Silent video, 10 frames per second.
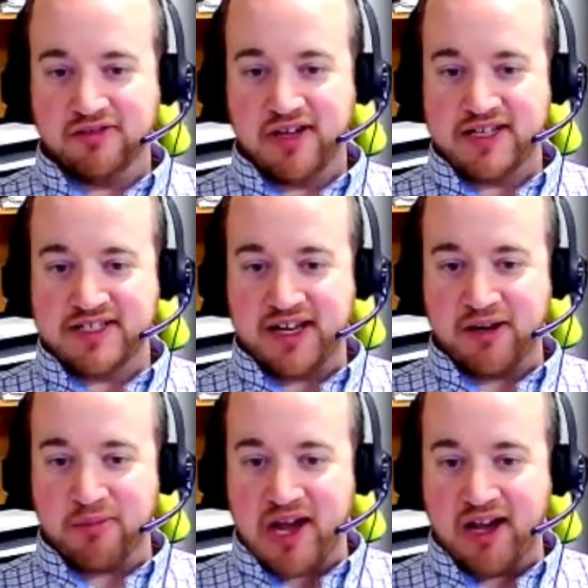
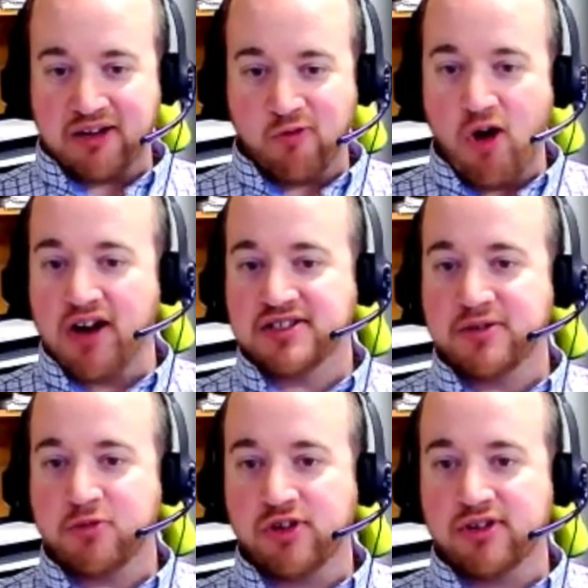stand back and watch
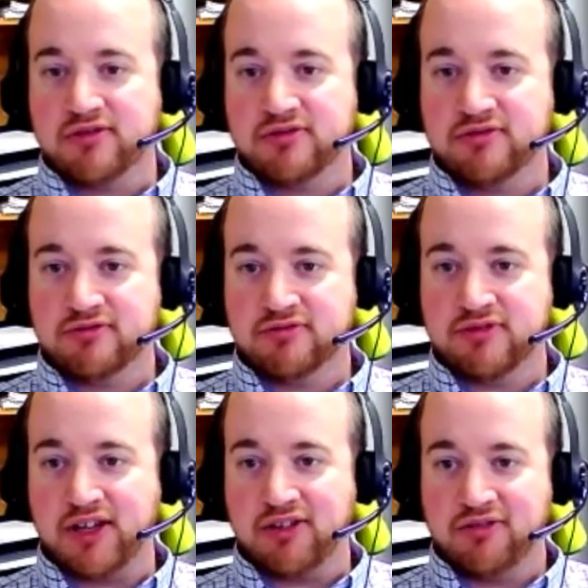someone
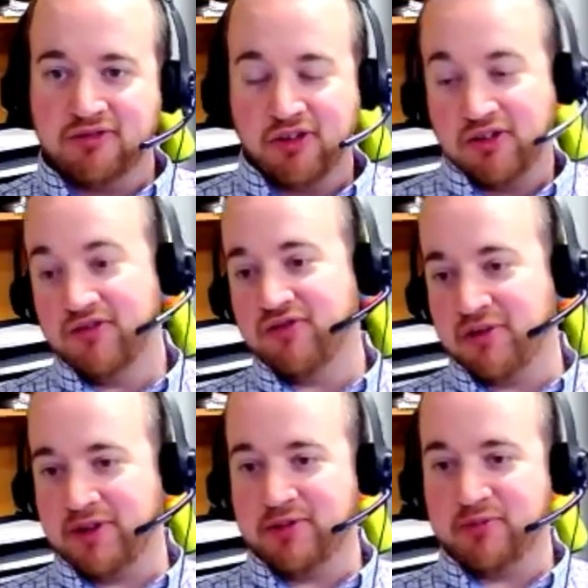and learn
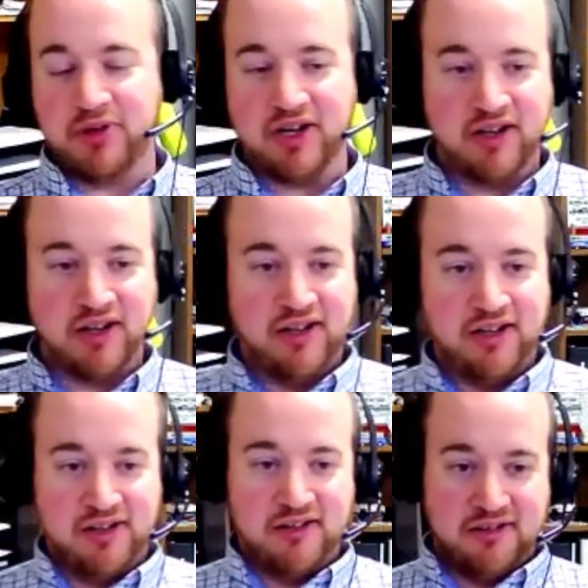from it, but
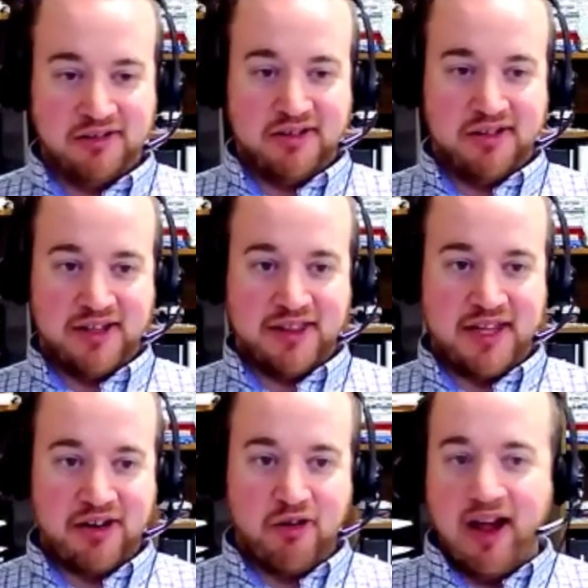
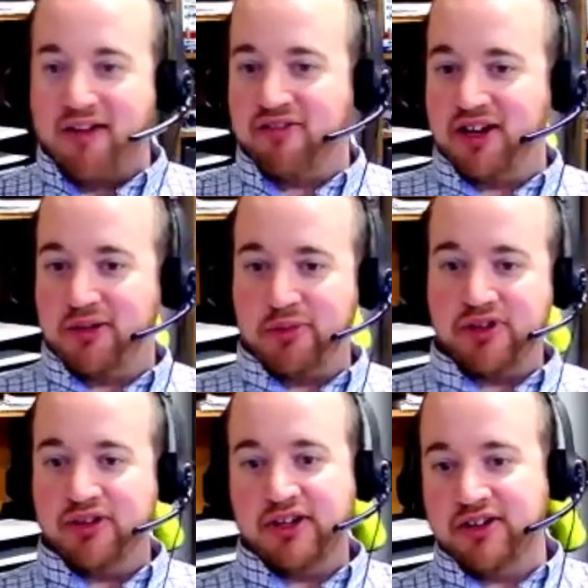they don't have that
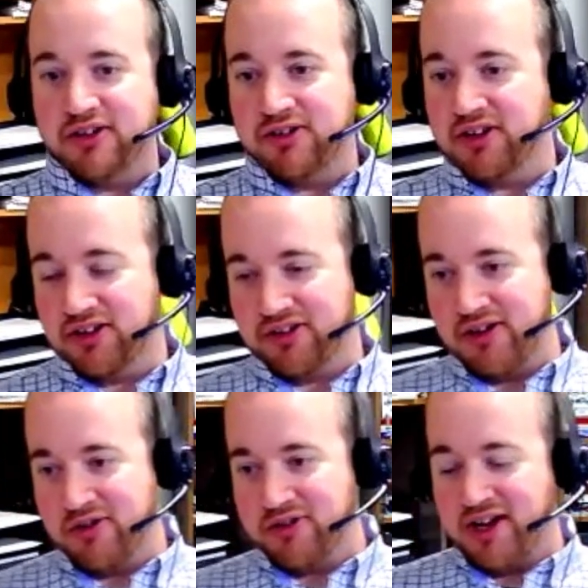ability to do it on their
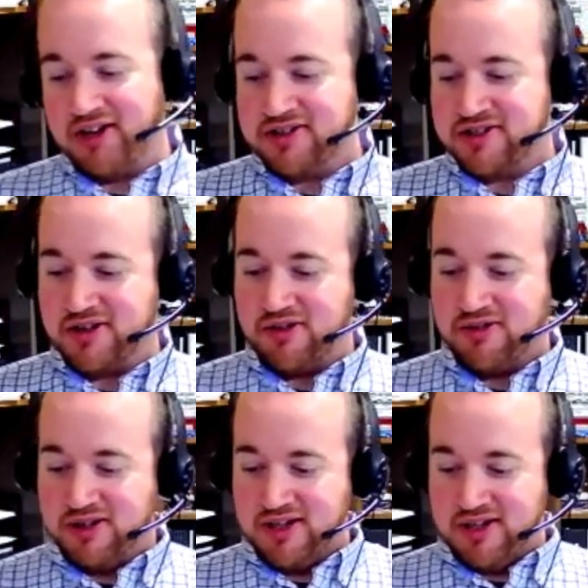own yet. So
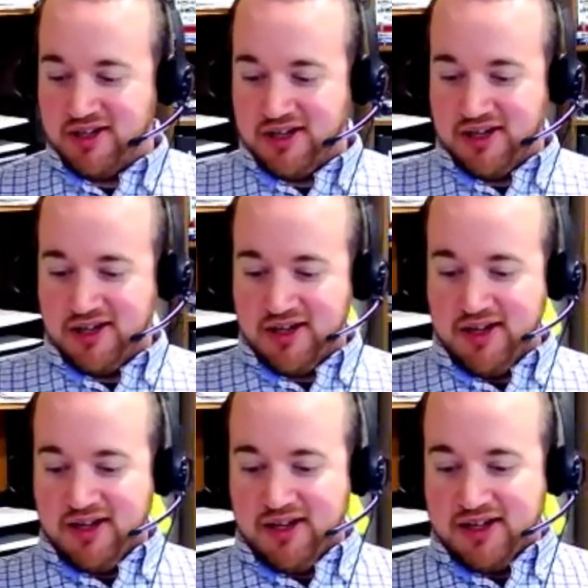
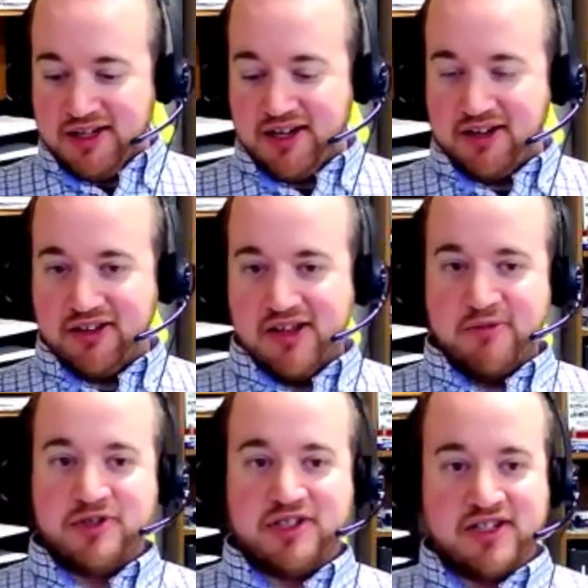getting
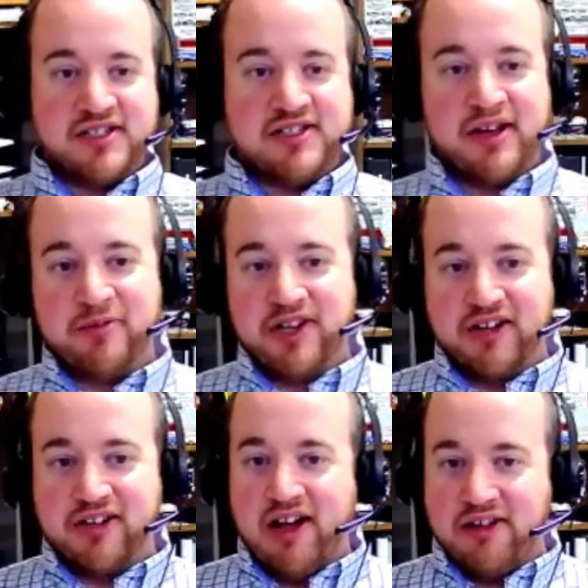them to accept
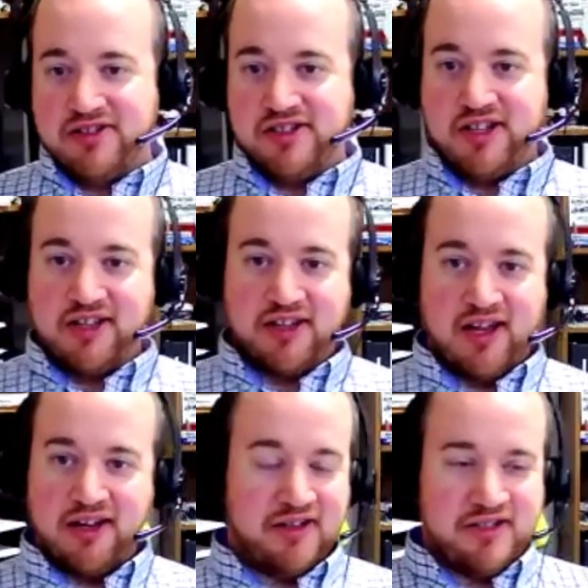technology like
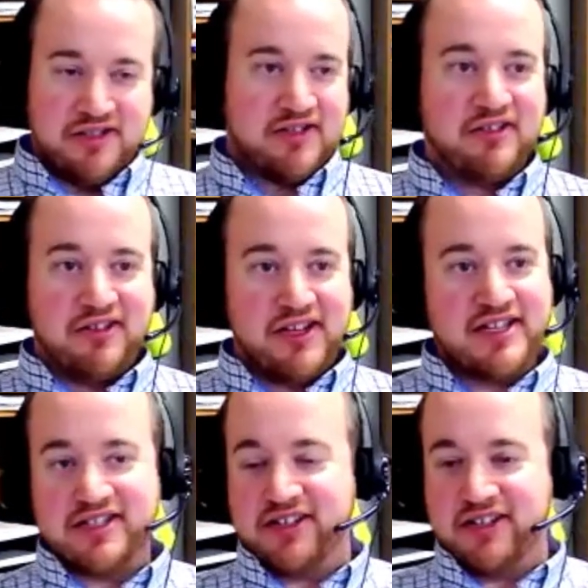that isn't
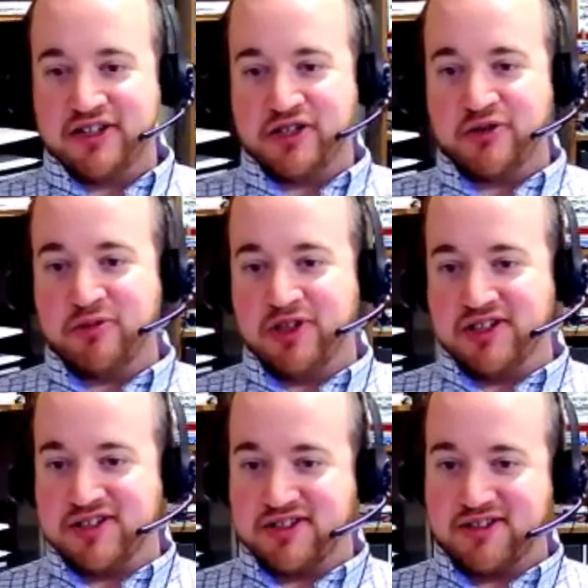an issue,
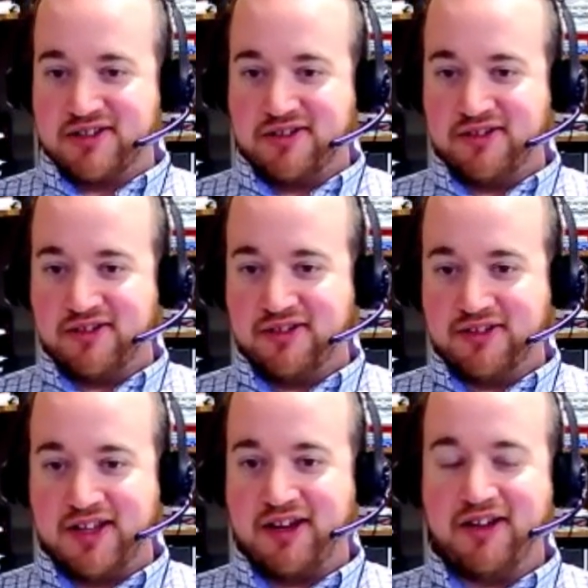because
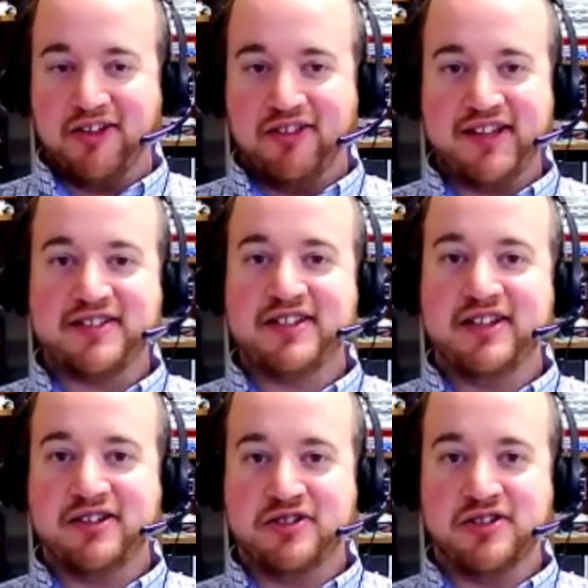they see
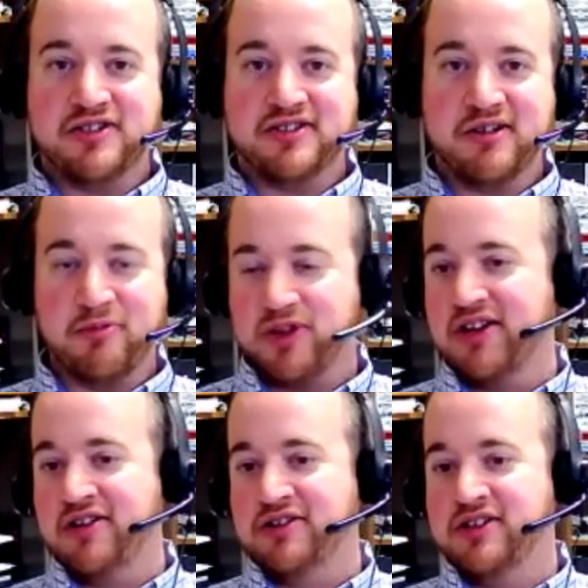it as just something
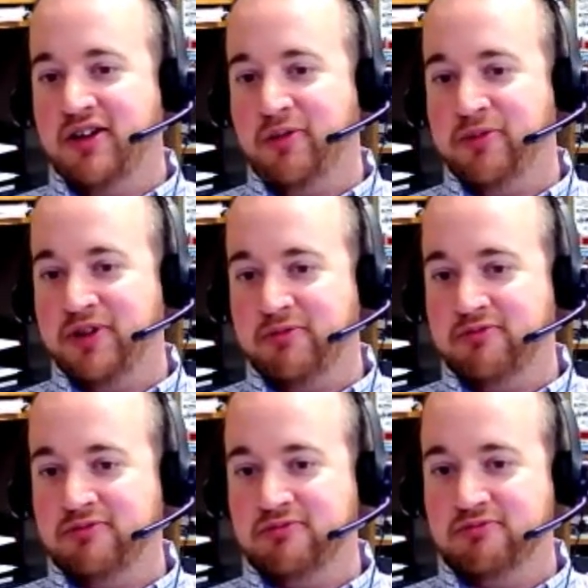else to help them
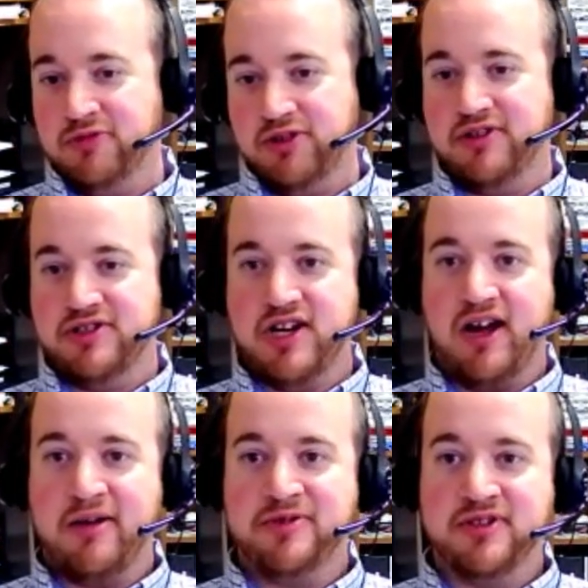do their
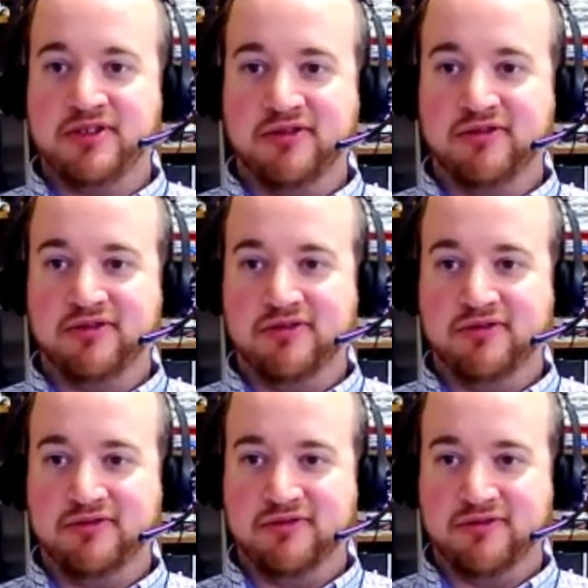jobs and
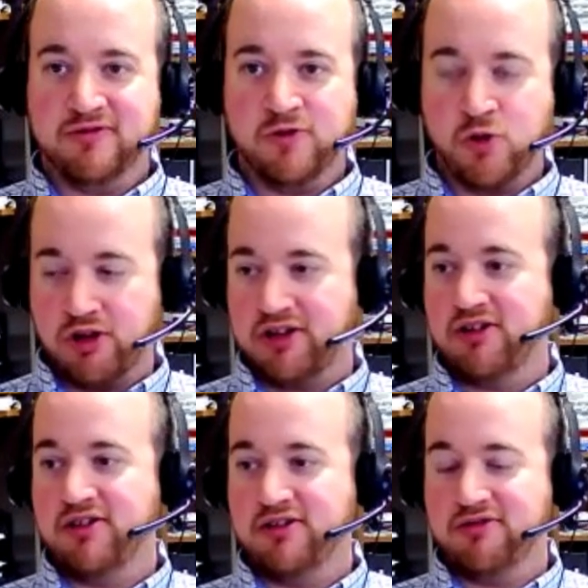
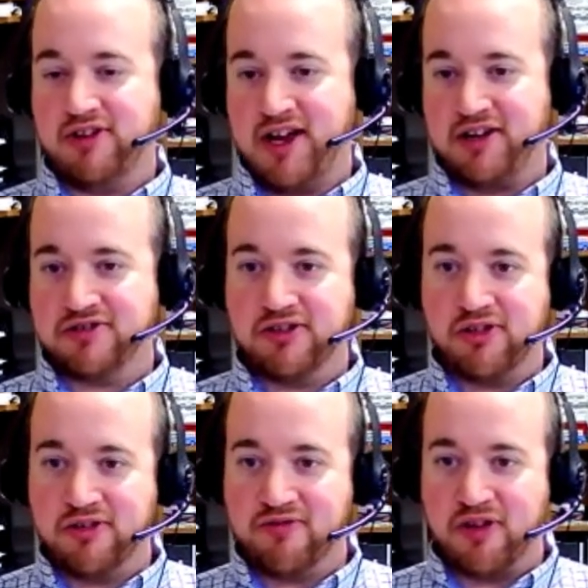quicker and actually
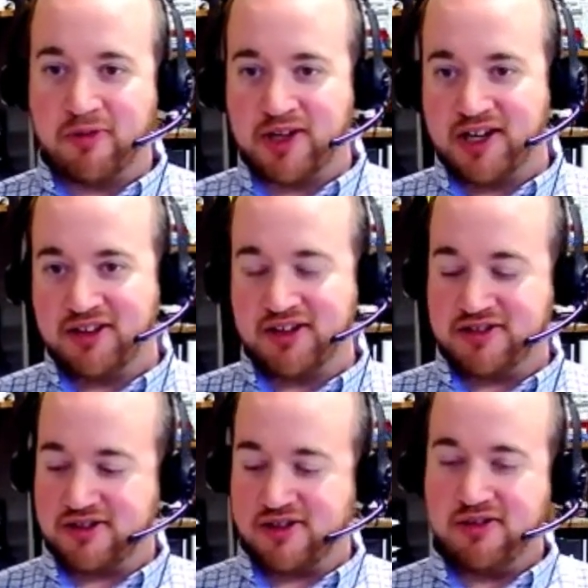learn from it, I think.
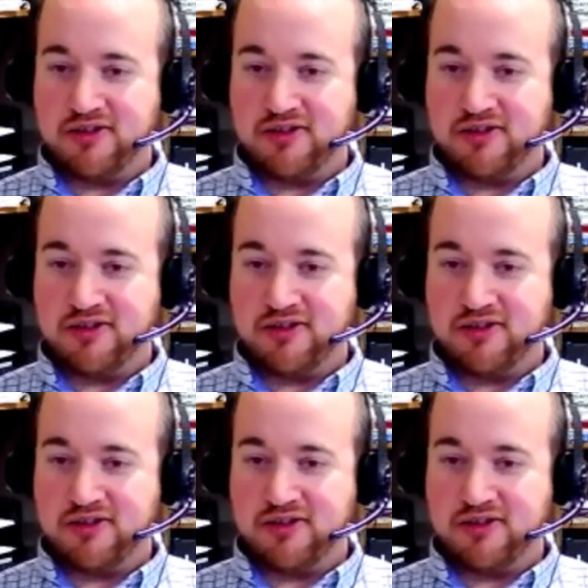So